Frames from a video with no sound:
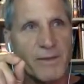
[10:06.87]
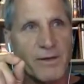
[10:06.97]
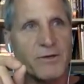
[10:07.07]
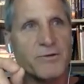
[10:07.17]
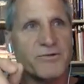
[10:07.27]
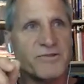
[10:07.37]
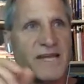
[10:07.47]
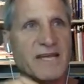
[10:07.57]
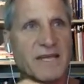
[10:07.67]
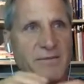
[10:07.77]

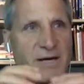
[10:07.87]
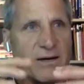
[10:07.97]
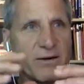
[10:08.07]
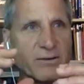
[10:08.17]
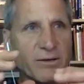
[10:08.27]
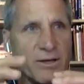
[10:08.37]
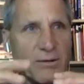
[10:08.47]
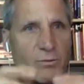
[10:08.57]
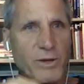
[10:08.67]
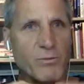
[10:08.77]
understanding about,
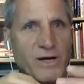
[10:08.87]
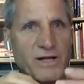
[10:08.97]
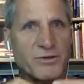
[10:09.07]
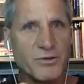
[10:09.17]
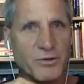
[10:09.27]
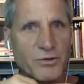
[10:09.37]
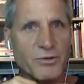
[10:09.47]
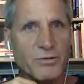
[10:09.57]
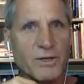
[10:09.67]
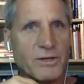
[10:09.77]
we want
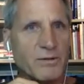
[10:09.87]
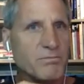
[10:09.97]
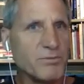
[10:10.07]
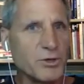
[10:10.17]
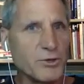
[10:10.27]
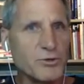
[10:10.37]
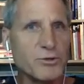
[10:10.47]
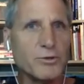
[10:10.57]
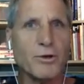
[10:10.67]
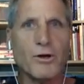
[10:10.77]
to,
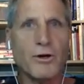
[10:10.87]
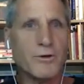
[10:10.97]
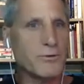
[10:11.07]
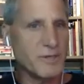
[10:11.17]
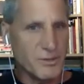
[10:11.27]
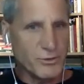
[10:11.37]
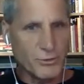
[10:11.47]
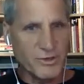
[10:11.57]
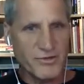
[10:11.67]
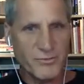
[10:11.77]
do longer
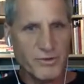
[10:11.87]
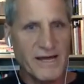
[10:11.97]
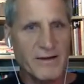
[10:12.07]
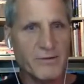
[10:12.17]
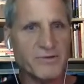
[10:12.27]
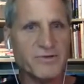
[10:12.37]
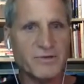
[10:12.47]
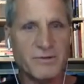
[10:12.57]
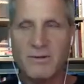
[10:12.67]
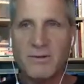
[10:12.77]
endurance
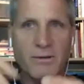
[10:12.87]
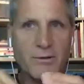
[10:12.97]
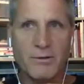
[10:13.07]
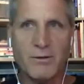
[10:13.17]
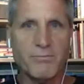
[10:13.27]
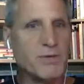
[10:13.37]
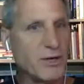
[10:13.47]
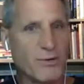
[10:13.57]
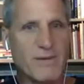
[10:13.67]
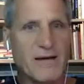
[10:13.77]
routes,
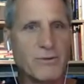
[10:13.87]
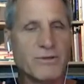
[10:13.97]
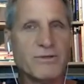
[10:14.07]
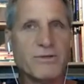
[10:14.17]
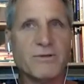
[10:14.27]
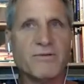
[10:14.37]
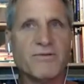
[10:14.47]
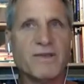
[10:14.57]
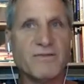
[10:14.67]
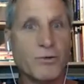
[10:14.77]
bigger
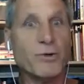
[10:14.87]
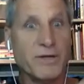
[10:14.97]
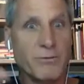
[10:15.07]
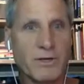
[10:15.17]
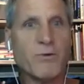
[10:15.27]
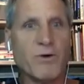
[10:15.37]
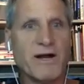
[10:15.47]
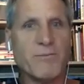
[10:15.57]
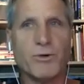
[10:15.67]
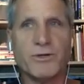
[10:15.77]
mountains that's going to
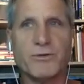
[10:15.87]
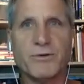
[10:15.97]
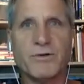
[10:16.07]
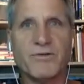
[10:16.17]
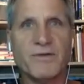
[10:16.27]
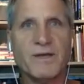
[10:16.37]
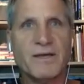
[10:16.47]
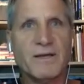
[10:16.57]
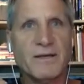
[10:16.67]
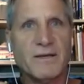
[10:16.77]
require more endurance.
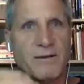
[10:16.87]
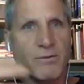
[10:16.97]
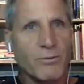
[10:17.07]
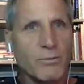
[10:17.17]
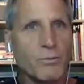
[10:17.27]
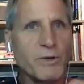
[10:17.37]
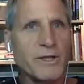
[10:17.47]
We